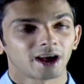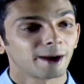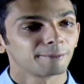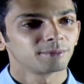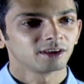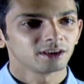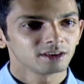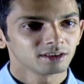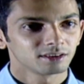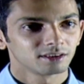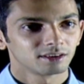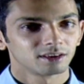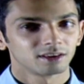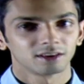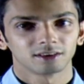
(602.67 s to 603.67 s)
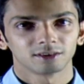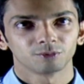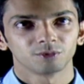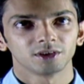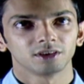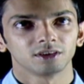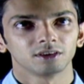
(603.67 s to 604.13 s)
happily.
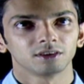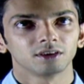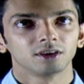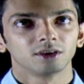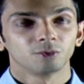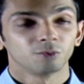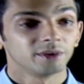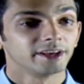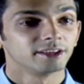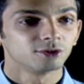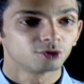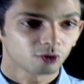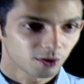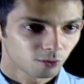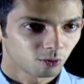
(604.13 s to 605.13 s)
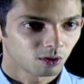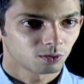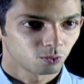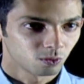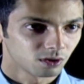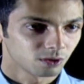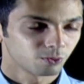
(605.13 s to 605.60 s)
We we enjoy
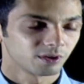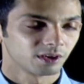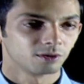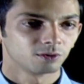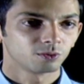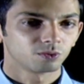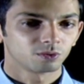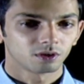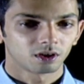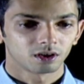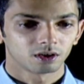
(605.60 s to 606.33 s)
what work we do.